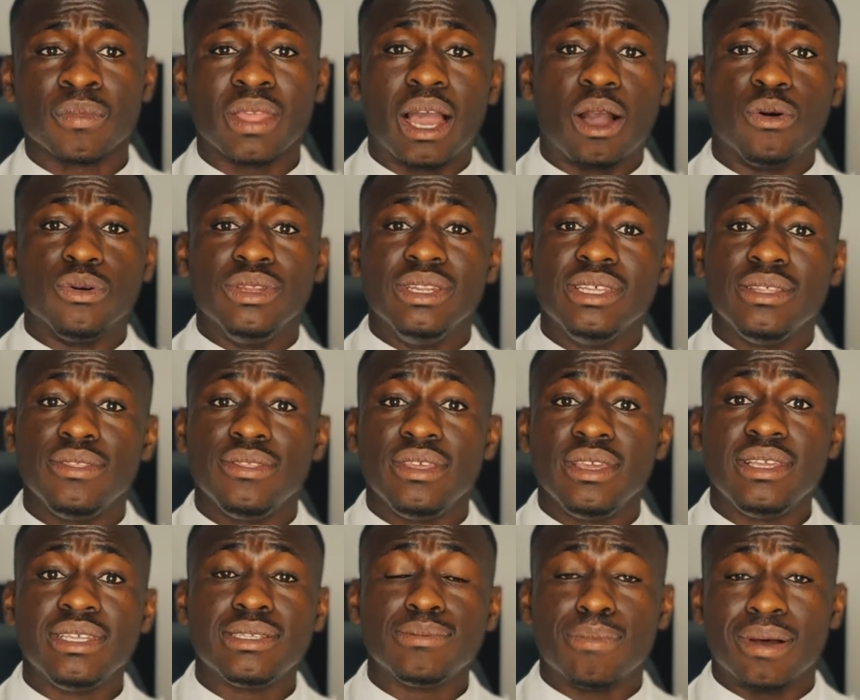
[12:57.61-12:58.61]
I will need
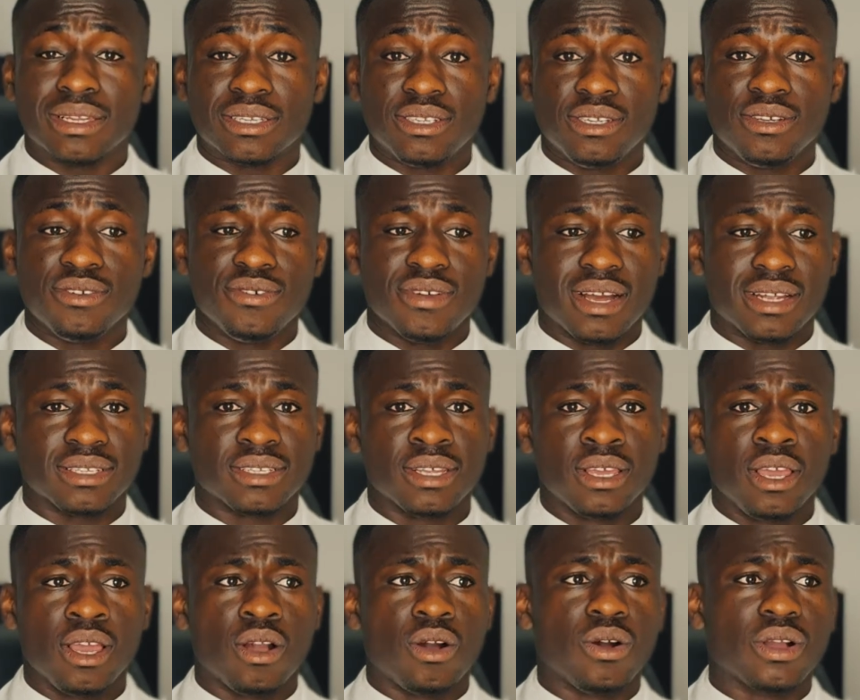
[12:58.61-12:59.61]
these materials.
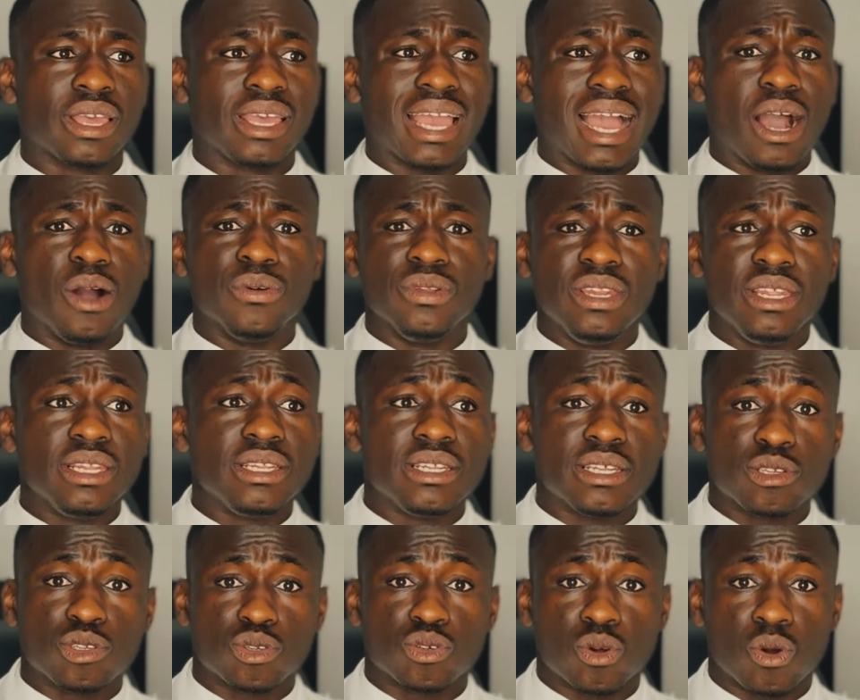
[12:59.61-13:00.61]
Okay, I will need
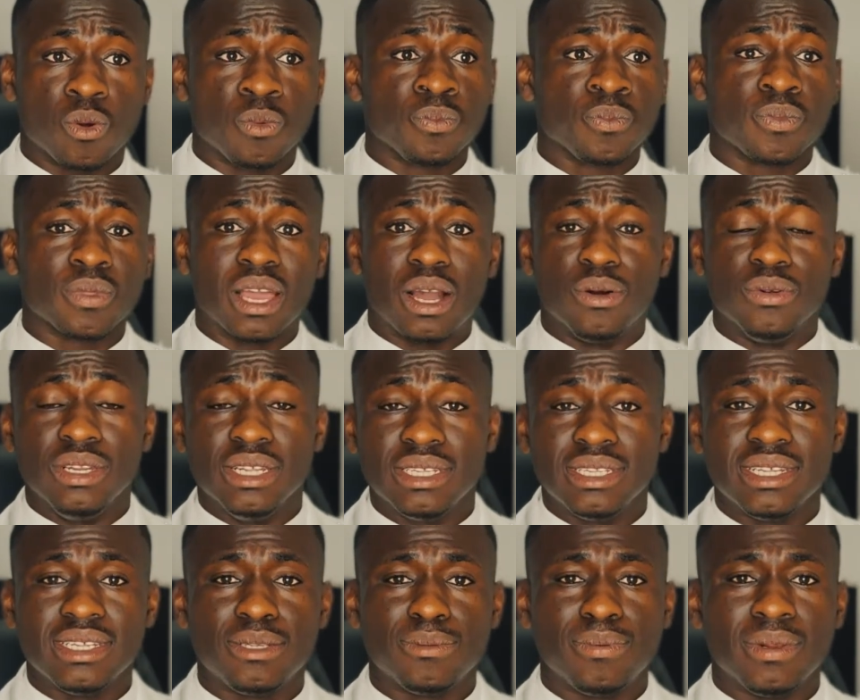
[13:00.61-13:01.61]
this store. I will need
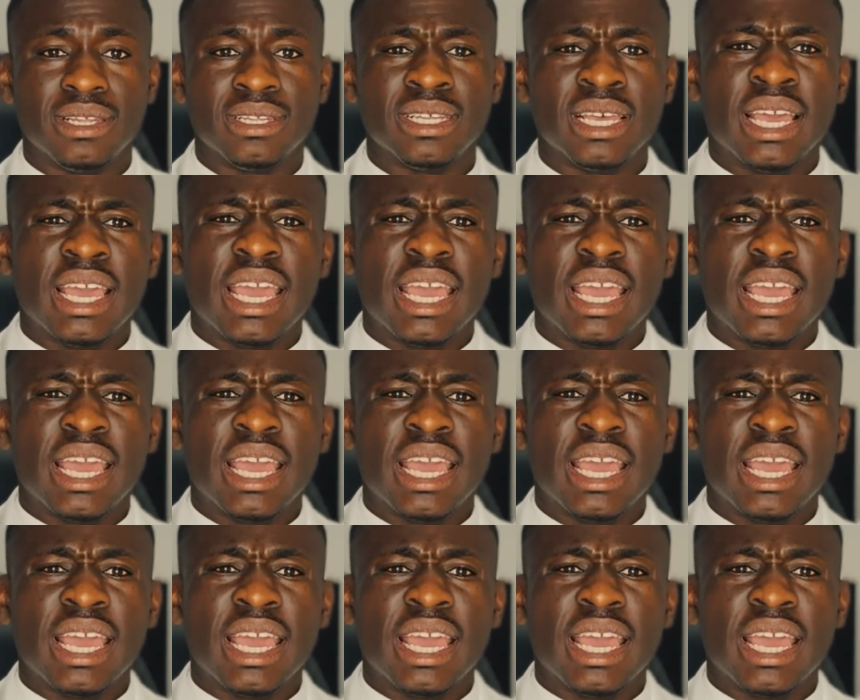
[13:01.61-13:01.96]
this place.